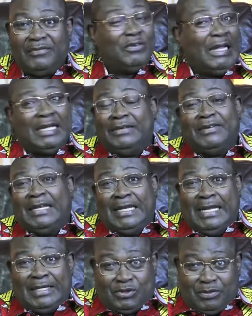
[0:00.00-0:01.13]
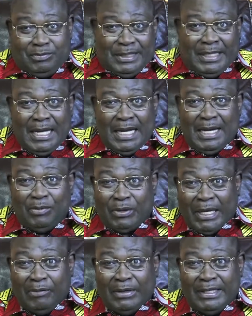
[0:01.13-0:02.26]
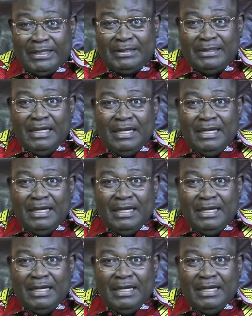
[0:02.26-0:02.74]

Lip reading: if you like, even lay legs on me, I'm okay with it.